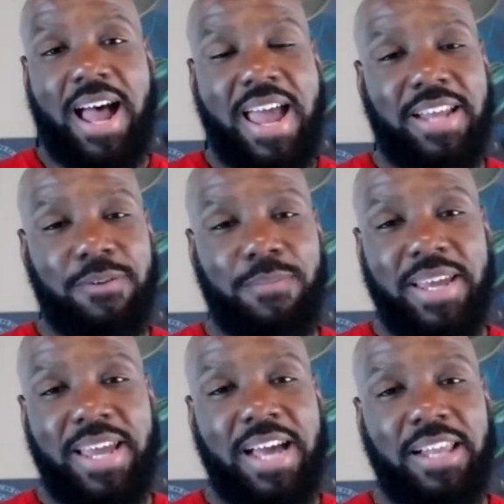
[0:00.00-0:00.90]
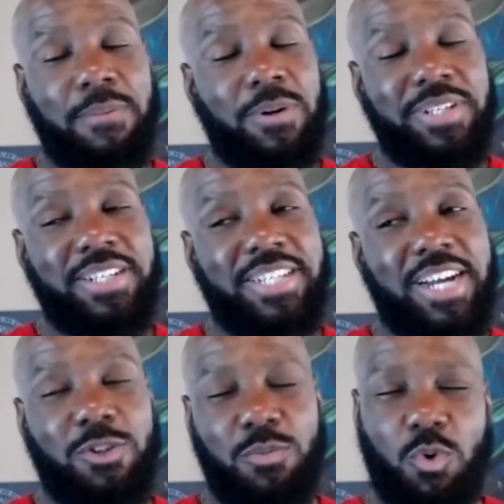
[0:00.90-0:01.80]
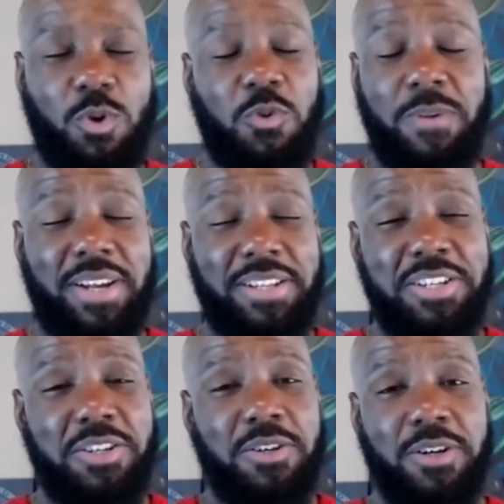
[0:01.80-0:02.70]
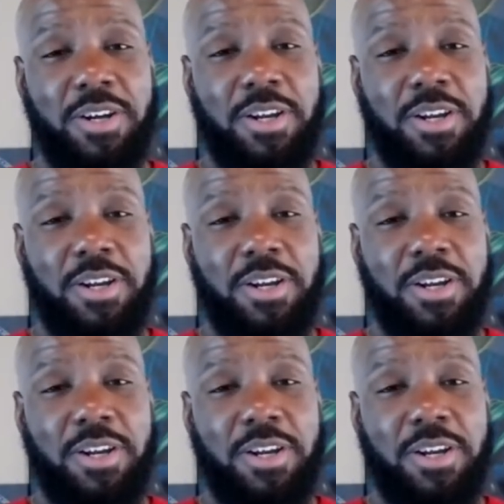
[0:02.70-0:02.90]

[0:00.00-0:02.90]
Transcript: I had to pay alimony and child support for about a year